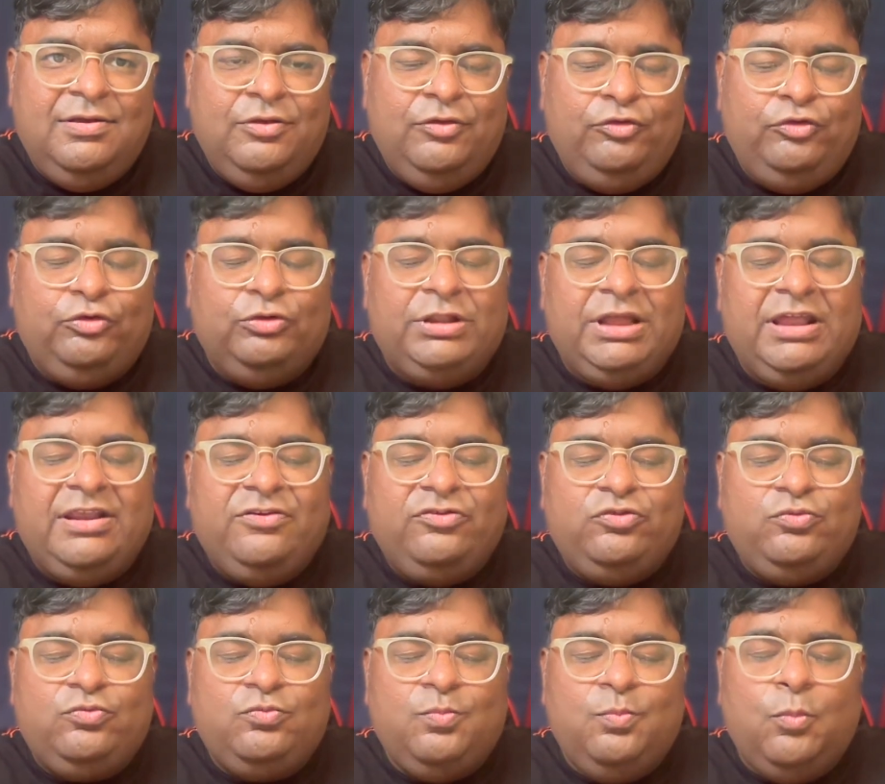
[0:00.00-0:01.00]
So there
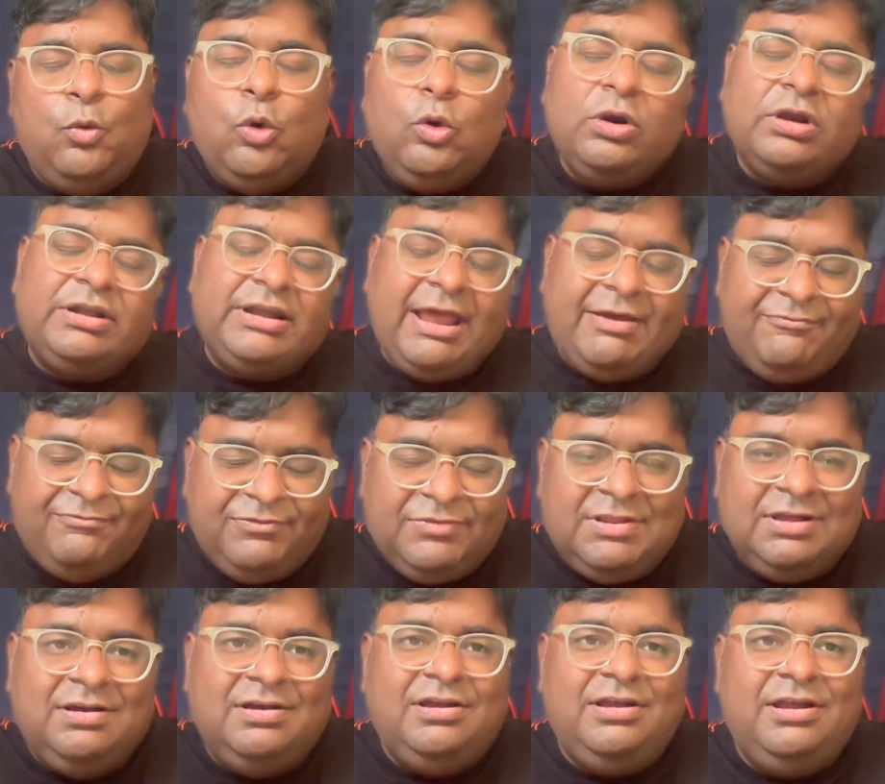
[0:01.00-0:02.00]
is more
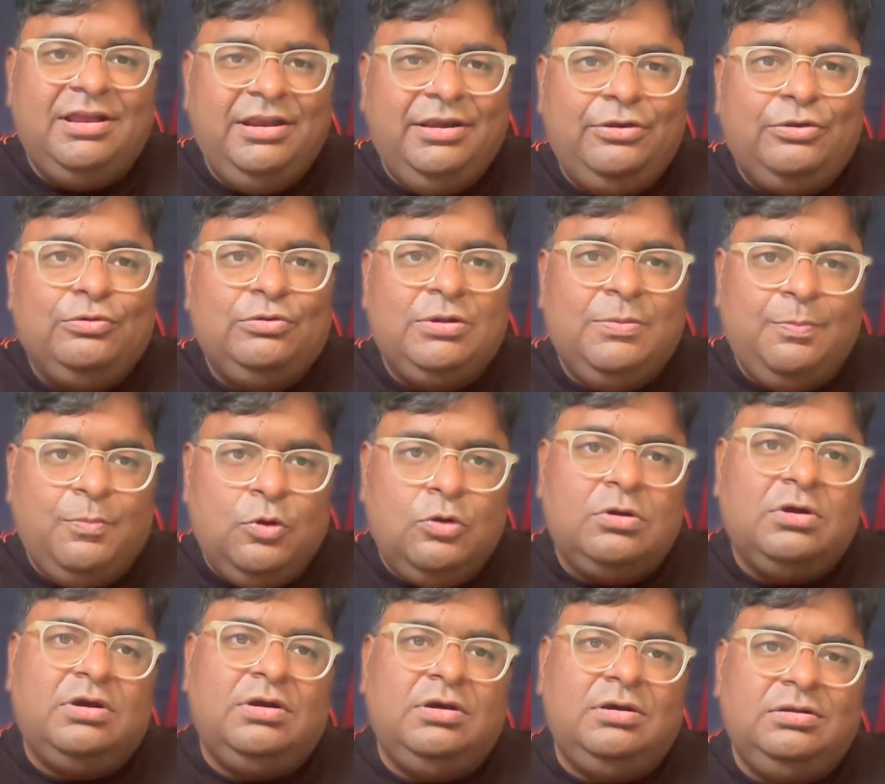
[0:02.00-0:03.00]
depth into the
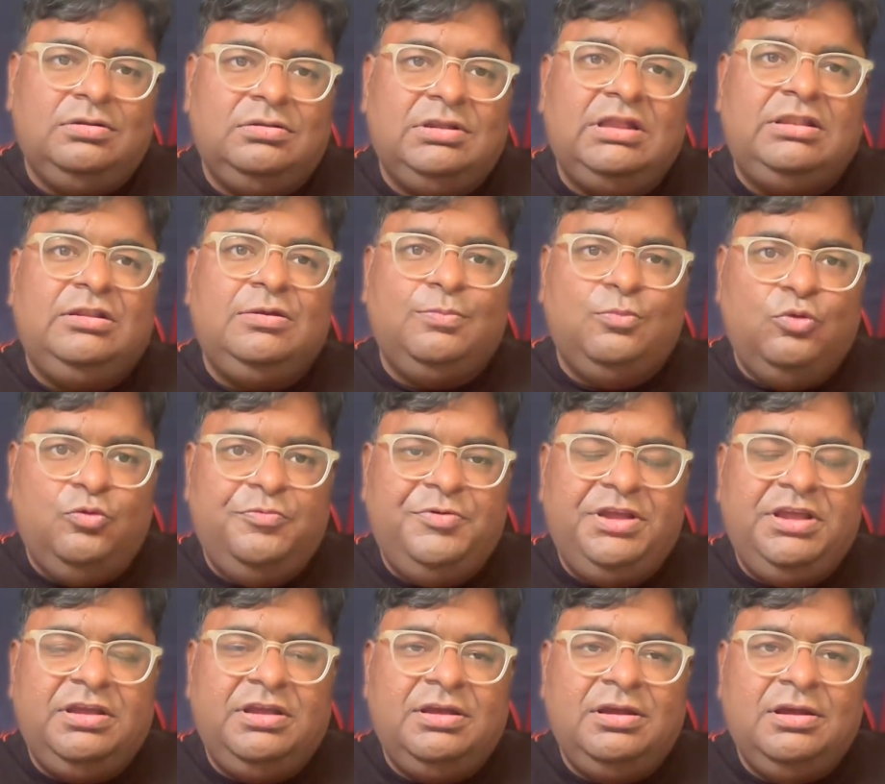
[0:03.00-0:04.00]
book than the
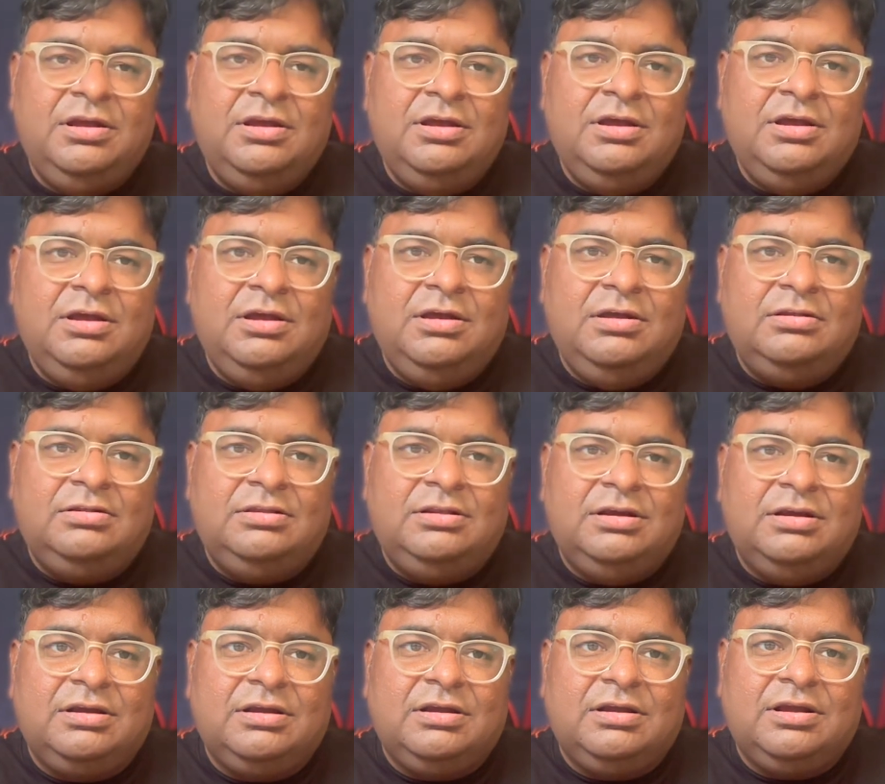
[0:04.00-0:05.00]
movie.
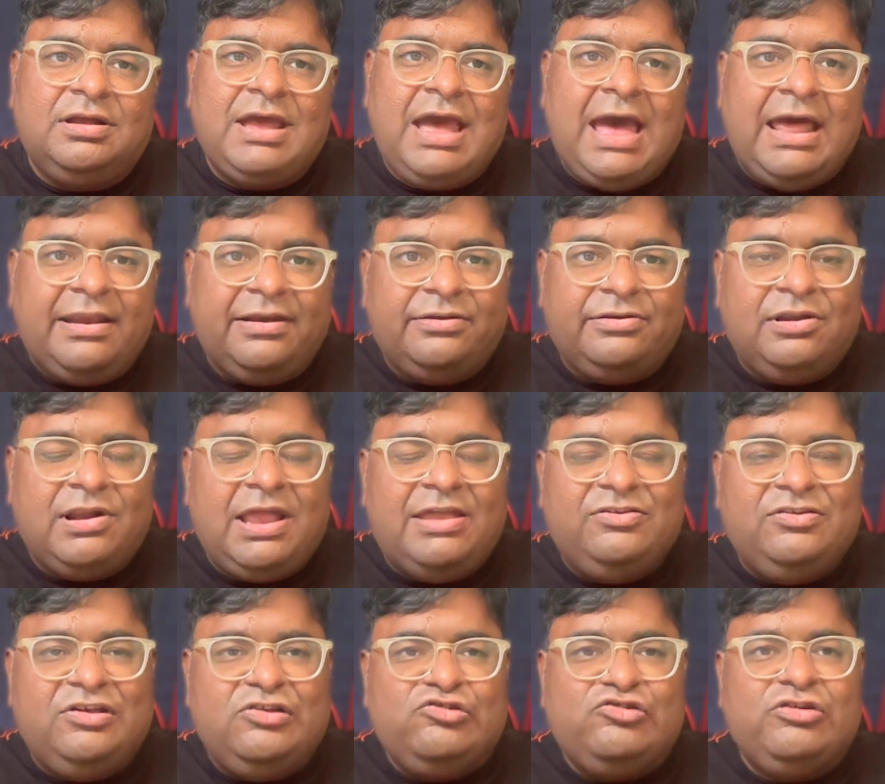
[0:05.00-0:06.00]
The
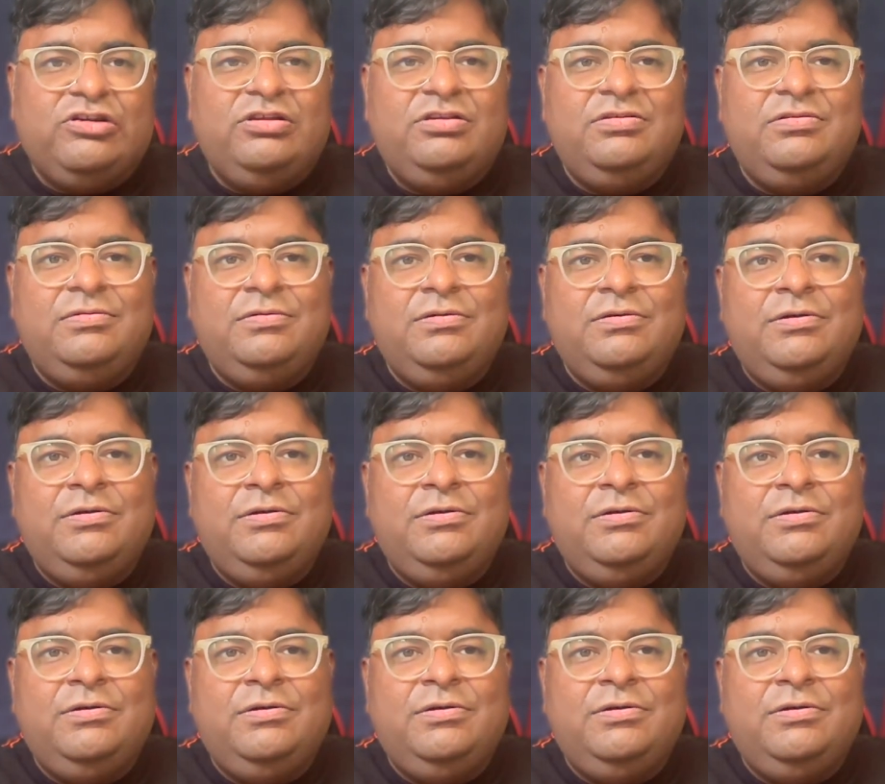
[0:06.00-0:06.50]
characterization,